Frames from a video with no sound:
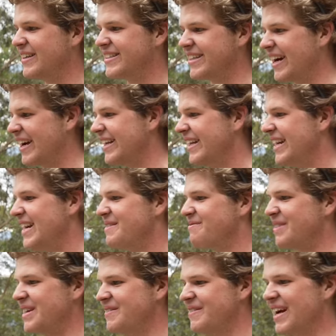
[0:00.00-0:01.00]
So
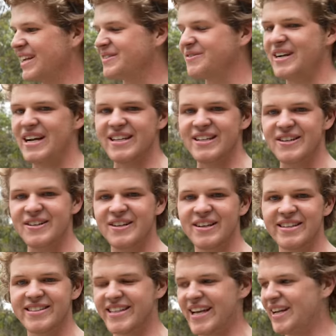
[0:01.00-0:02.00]
pretty much where you
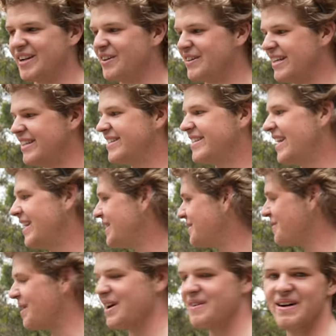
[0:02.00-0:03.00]
see it on the internet is
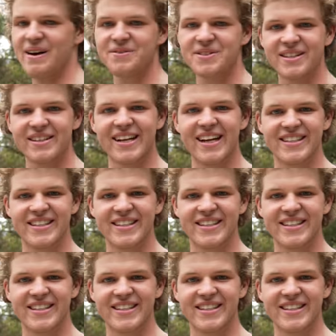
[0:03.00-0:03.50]
where I'm up to.